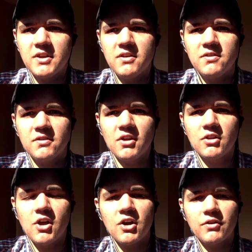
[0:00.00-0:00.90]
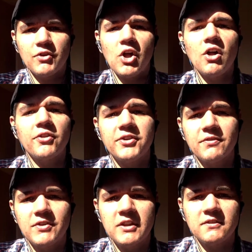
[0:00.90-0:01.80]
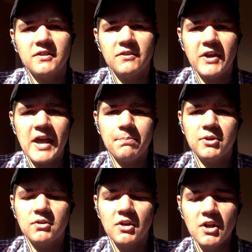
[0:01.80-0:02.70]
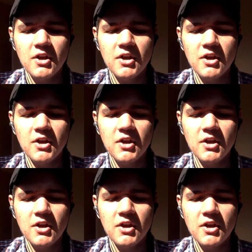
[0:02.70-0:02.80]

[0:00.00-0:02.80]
is a log of all the events that have happened